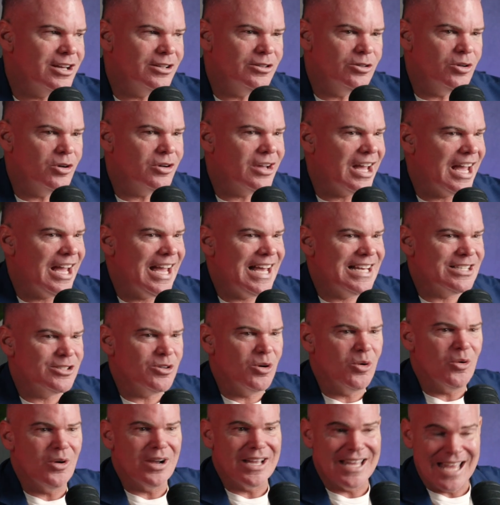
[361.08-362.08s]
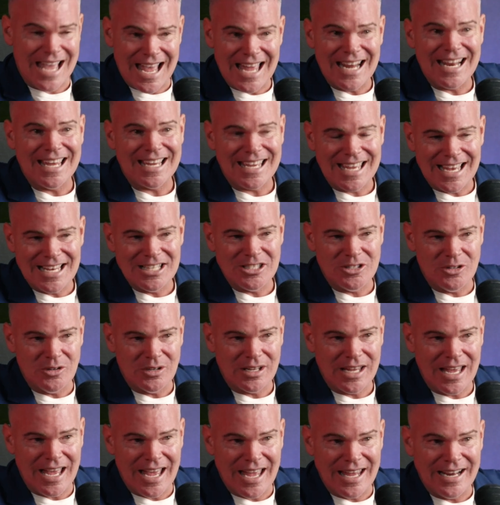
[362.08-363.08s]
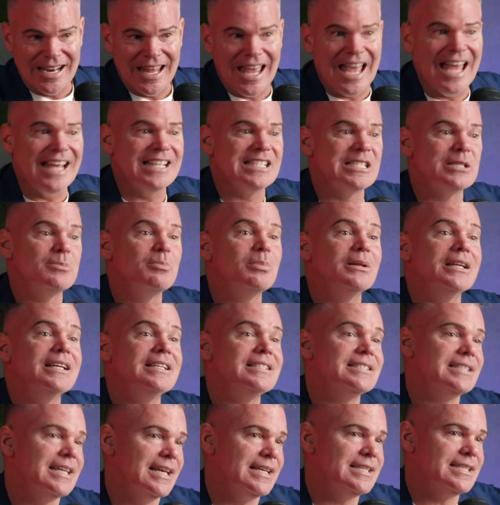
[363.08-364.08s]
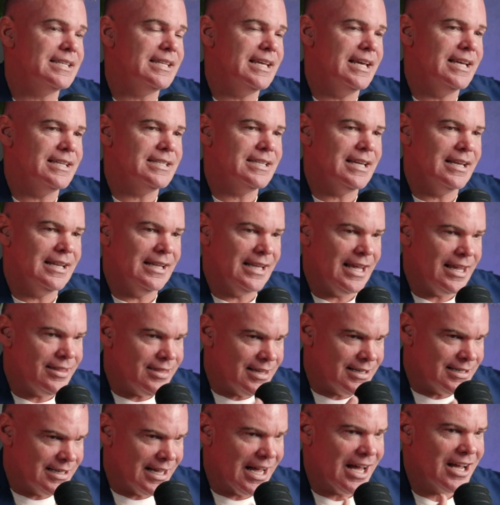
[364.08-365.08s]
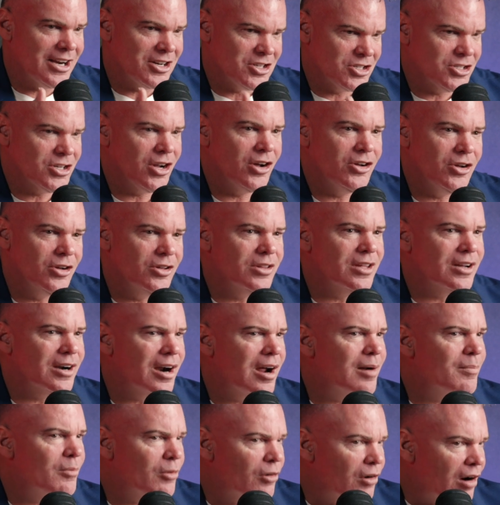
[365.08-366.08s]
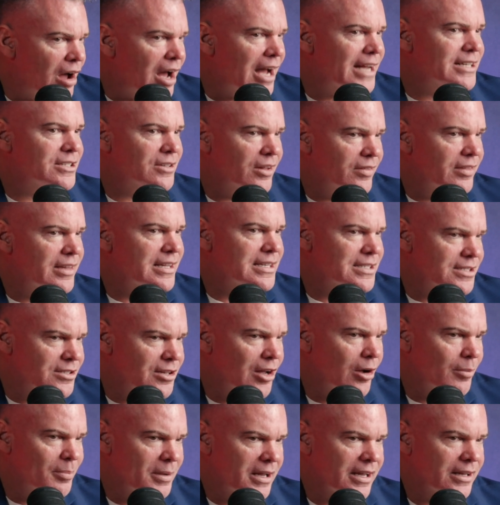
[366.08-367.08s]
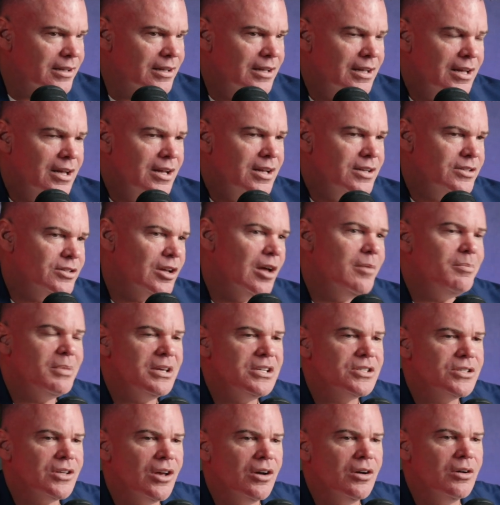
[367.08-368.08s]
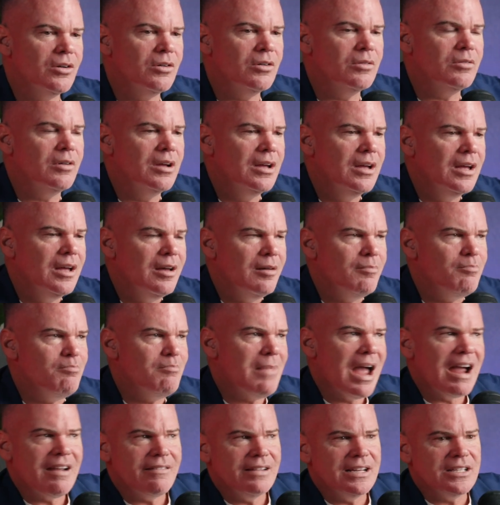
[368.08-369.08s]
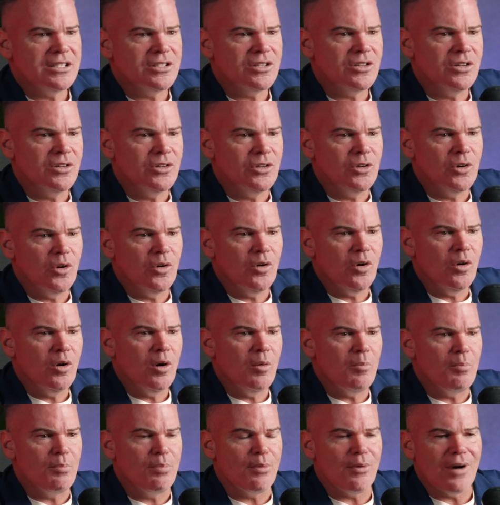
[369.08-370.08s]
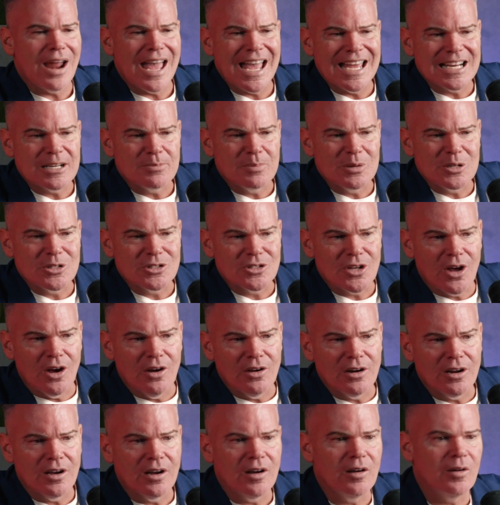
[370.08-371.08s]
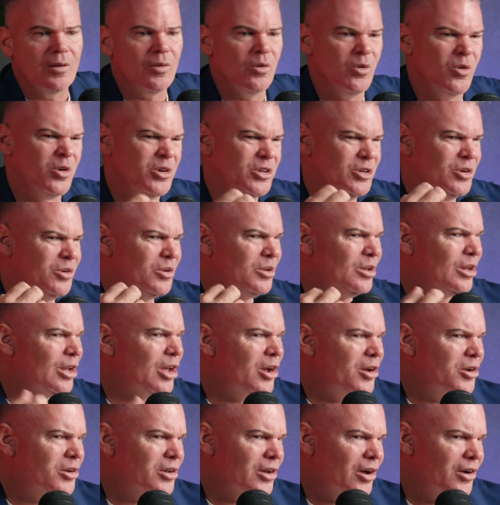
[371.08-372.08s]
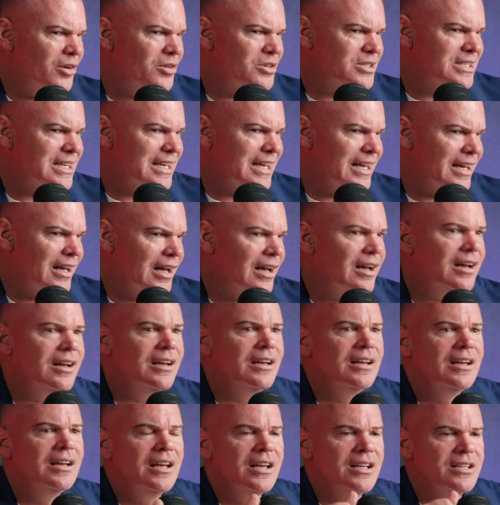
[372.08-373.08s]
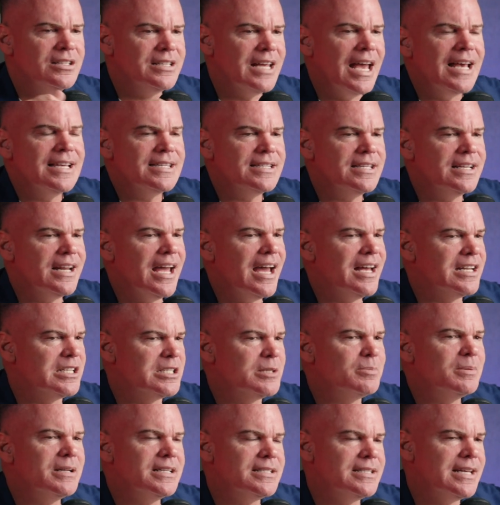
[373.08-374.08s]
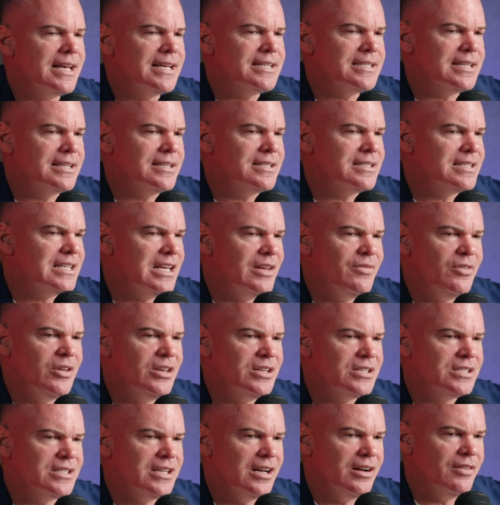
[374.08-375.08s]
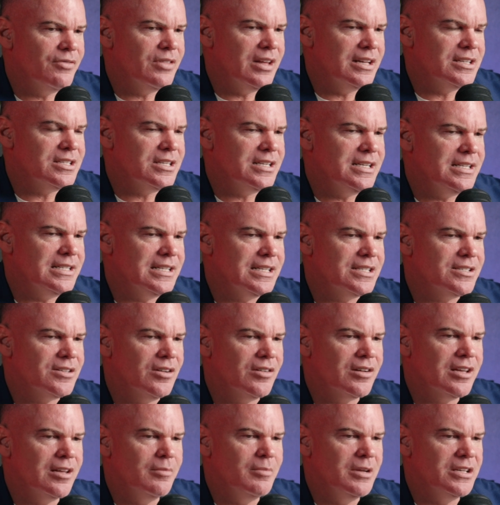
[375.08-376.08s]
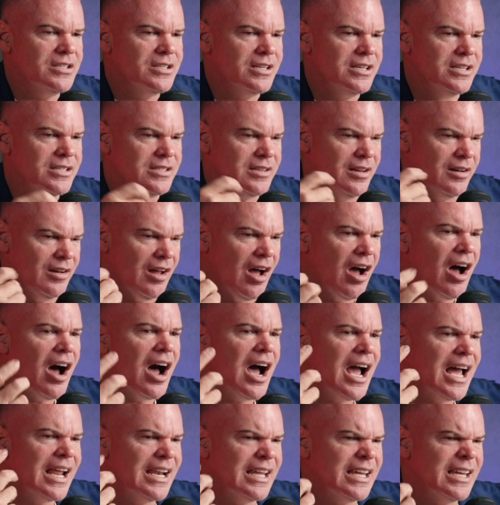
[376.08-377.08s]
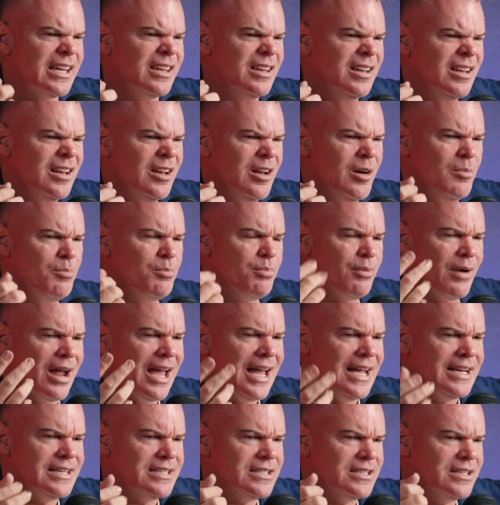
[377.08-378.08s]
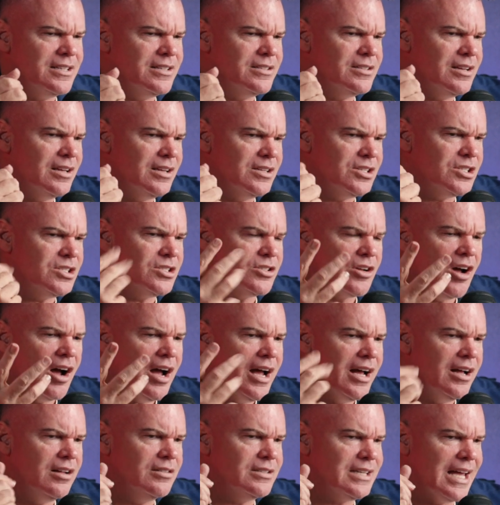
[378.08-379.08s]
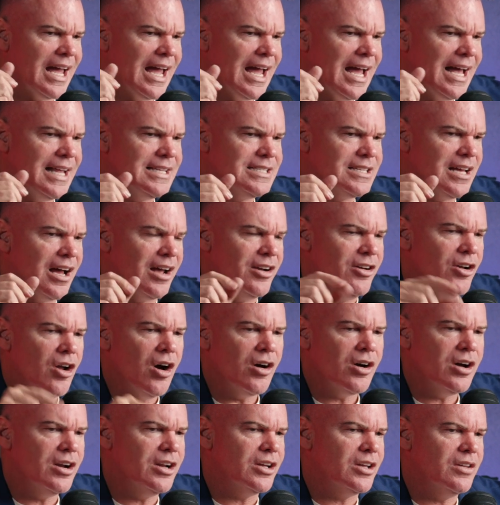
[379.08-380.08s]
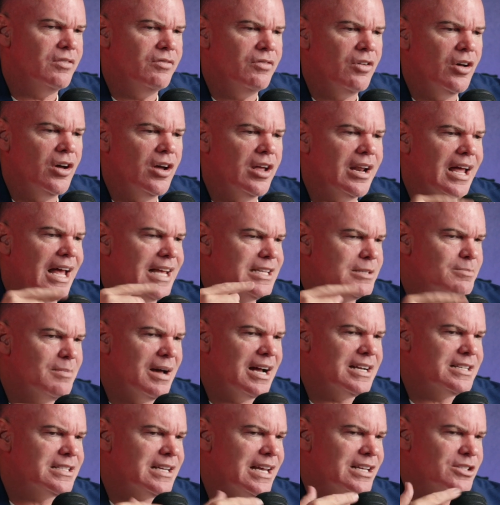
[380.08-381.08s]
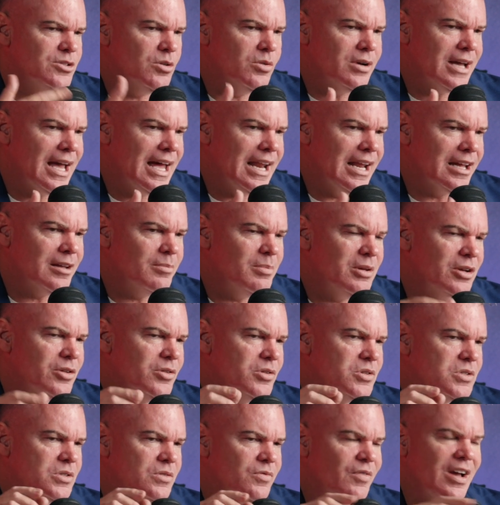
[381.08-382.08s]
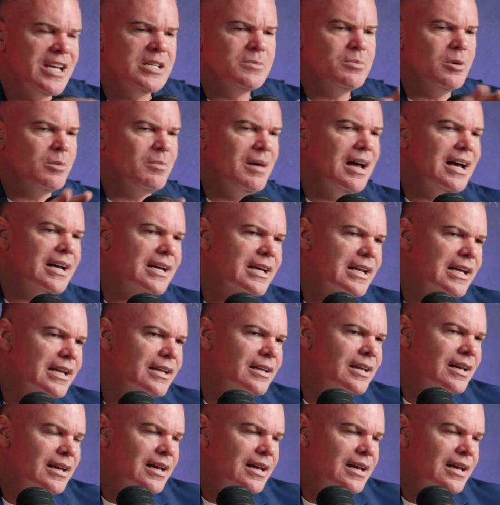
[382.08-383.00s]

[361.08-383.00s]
it look as organic as you can, and split test this and let the data show you that I'm right on this topic. Don't be so married to your brand persona or your logos here. Test it out and split test it and see for yourself that cheesy stock images and highly branded, styled ads are not going to convert as much as organic, because Facebook marketing